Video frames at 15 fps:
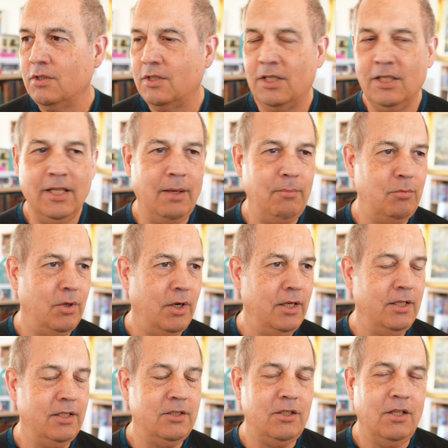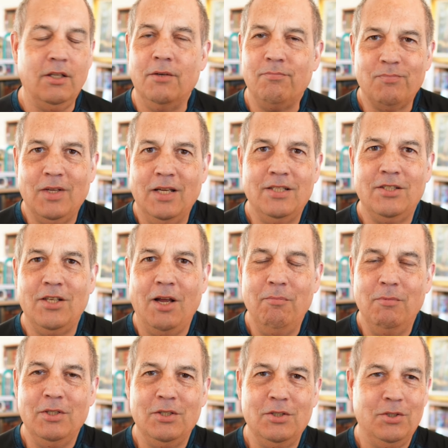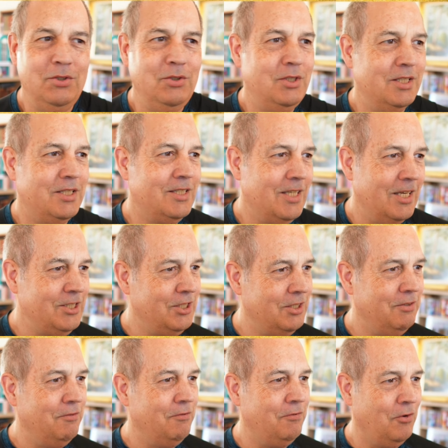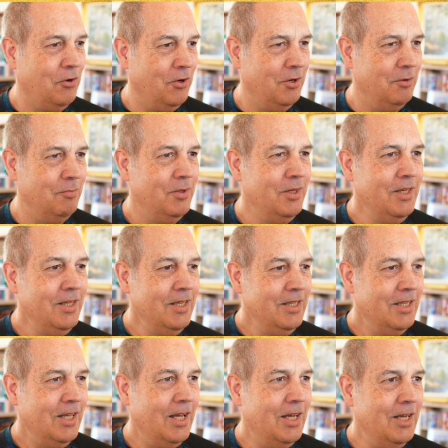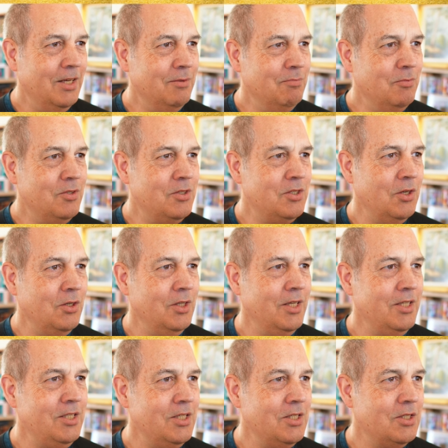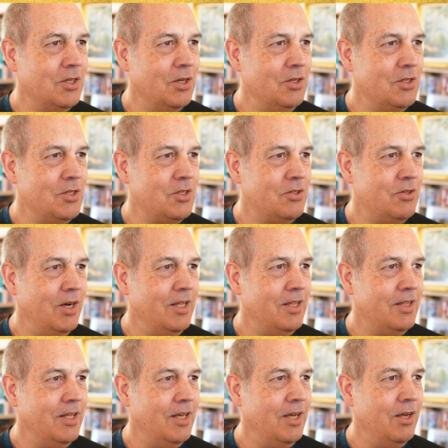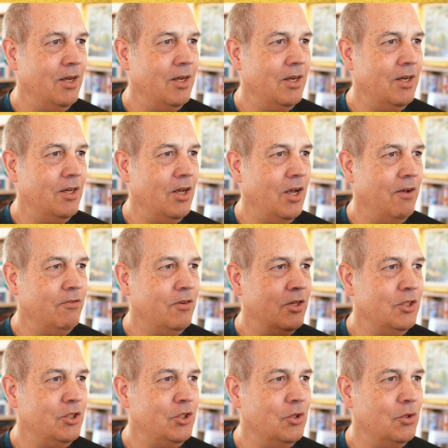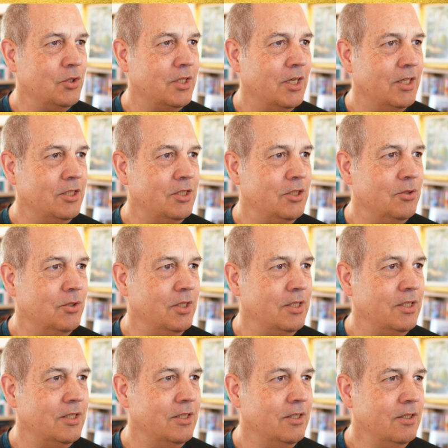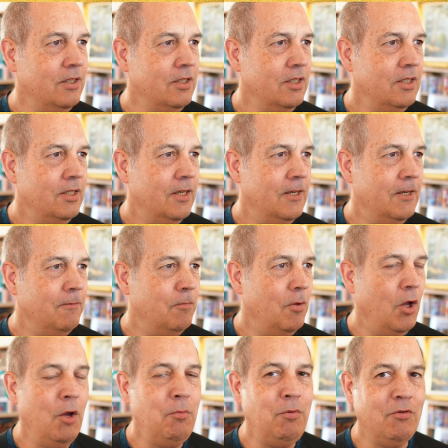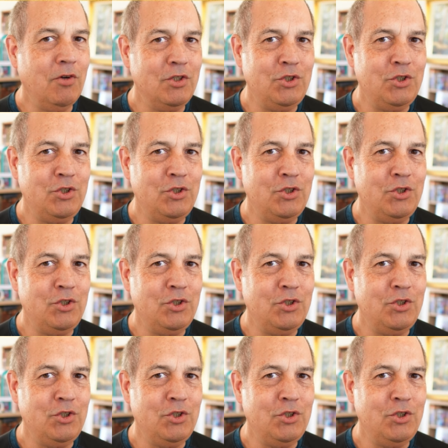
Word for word: collaborate assignment to discussion forum. Um, so let's just go straight there. I've got a shortcut to it. Um, I hope you've got